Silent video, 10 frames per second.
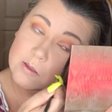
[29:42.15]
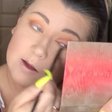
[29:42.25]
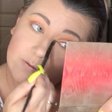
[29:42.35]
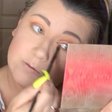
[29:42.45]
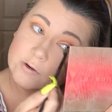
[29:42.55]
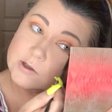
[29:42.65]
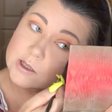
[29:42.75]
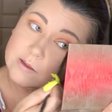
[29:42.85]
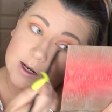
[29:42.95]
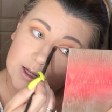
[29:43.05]
That first
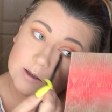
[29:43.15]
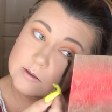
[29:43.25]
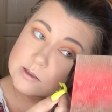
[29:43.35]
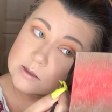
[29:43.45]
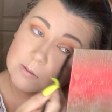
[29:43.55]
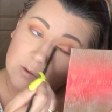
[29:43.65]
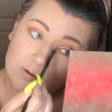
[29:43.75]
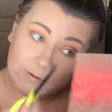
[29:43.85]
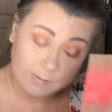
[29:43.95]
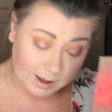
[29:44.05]
shade that I used in the
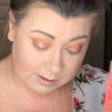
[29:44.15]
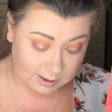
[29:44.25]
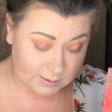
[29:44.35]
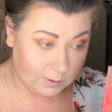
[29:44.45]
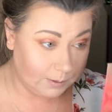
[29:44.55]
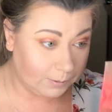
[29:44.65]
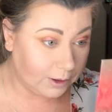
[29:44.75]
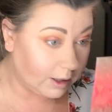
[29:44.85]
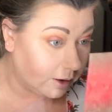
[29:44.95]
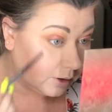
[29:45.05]
Morphe palette is what I'm
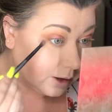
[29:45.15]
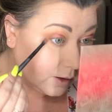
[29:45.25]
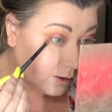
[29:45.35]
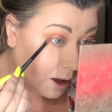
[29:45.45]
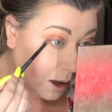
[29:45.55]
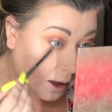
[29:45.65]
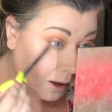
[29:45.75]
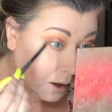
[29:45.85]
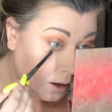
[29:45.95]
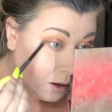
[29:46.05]
putting underneath the
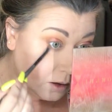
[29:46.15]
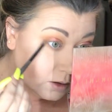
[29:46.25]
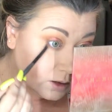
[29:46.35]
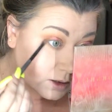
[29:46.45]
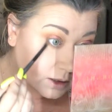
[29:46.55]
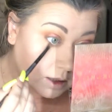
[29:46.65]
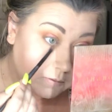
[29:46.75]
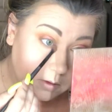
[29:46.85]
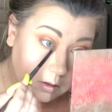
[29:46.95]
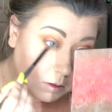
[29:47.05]
eye just to give
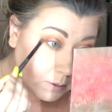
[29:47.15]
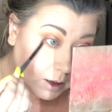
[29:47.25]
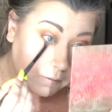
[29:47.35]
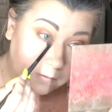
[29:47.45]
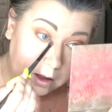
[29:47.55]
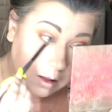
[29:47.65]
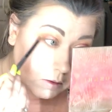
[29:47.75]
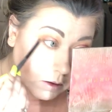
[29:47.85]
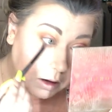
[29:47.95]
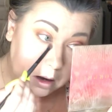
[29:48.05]
it a little bit of
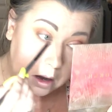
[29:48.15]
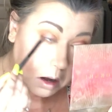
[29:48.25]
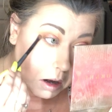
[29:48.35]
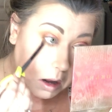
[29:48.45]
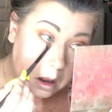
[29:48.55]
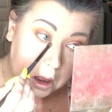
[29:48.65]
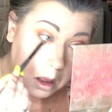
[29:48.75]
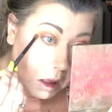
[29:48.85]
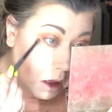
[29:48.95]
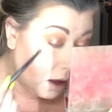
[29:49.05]
color.
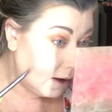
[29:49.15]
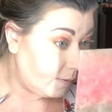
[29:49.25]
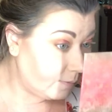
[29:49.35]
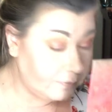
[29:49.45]
I